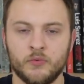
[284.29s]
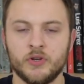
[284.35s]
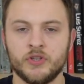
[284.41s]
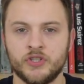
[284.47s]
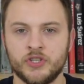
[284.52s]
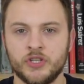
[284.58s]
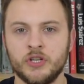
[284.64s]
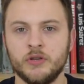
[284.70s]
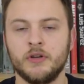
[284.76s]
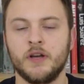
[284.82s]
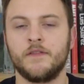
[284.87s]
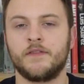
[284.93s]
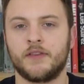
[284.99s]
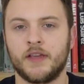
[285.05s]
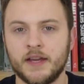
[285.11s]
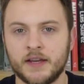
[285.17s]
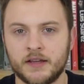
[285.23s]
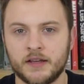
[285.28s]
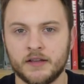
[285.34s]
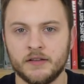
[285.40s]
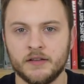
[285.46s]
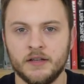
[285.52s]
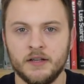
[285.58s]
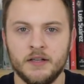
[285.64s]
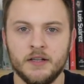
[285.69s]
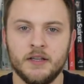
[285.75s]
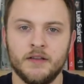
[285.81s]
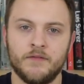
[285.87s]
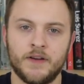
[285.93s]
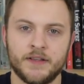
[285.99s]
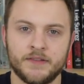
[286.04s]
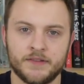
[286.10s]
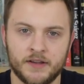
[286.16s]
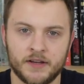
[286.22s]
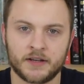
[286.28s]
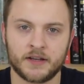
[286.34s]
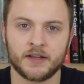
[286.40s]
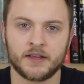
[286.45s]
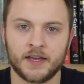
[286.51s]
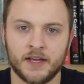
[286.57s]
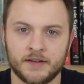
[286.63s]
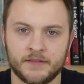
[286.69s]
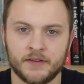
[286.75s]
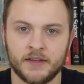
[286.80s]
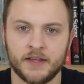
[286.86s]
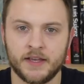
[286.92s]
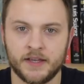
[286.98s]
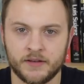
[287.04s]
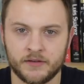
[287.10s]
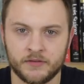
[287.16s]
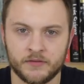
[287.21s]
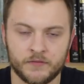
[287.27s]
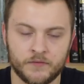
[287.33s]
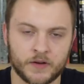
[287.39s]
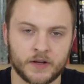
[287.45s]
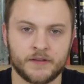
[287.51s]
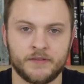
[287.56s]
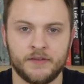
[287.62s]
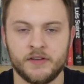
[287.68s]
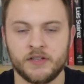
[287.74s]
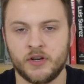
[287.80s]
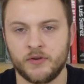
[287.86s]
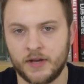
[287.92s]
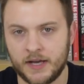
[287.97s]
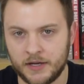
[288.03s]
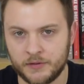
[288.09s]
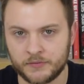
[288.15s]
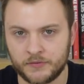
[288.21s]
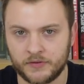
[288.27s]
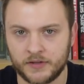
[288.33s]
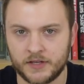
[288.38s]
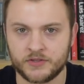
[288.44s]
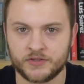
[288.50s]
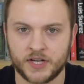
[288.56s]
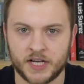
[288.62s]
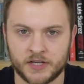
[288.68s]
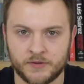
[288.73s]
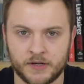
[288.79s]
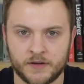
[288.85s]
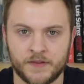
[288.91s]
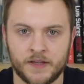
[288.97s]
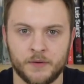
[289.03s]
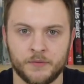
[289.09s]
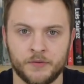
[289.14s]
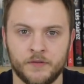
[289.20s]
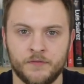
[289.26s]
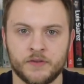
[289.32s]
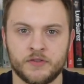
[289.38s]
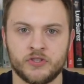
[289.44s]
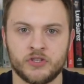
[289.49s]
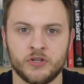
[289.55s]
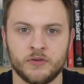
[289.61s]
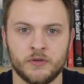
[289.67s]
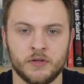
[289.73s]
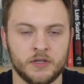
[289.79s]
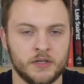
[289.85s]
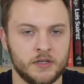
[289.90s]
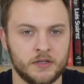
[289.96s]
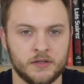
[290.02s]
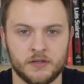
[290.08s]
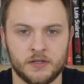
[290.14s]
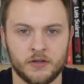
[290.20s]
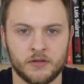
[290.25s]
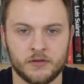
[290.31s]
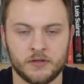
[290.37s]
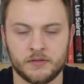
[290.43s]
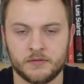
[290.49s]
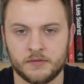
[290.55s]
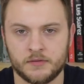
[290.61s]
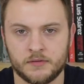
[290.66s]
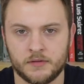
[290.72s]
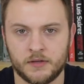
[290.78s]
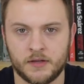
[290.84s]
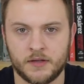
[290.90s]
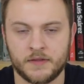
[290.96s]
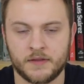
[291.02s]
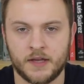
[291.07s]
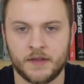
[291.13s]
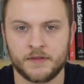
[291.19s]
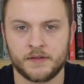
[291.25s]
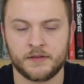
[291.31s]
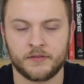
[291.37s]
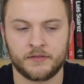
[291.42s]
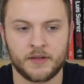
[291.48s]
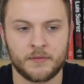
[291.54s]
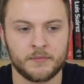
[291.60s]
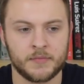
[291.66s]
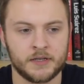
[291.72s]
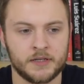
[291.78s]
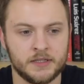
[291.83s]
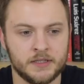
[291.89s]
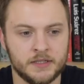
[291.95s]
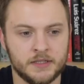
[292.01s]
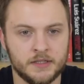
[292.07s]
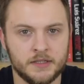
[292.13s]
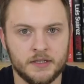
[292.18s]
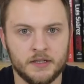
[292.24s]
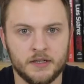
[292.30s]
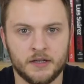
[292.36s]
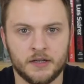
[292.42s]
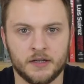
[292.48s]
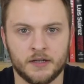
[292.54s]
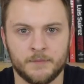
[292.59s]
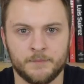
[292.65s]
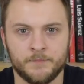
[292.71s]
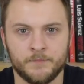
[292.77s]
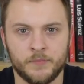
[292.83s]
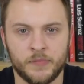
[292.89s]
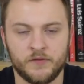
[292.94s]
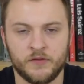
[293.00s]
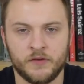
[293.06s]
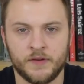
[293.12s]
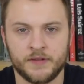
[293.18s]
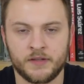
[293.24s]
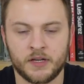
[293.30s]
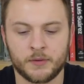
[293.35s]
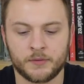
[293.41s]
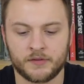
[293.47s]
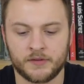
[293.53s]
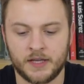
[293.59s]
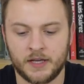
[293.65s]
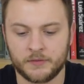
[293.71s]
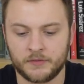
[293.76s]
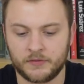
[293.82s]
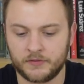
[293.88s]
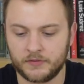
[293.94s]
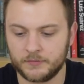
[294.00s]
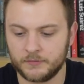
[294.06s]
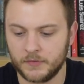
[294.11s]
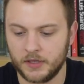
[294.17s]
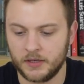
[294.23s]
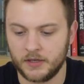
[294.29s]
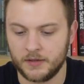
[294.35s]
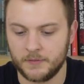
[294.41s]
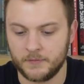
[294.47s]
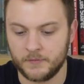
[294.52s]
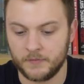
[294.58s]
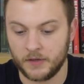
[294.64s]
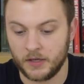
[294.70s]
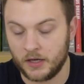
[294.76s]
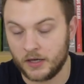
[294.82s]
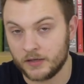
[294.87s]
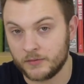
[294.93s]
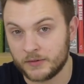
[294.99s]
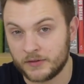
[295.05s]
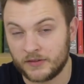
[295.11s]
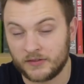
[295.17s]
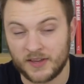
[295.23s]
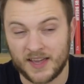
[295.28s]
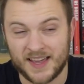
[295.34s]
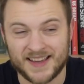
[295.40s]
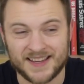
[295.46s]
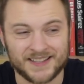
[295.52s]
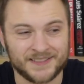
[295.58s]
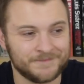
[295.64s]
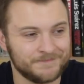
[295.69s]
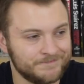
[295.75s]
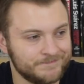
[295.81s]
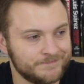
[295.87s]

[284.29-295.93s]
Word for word: Would you have taken Van Dijk and Keita in for Coutinho out in January if that was offered to you, you know, in end of December um, before Van Dijk was announced? Um, I would say.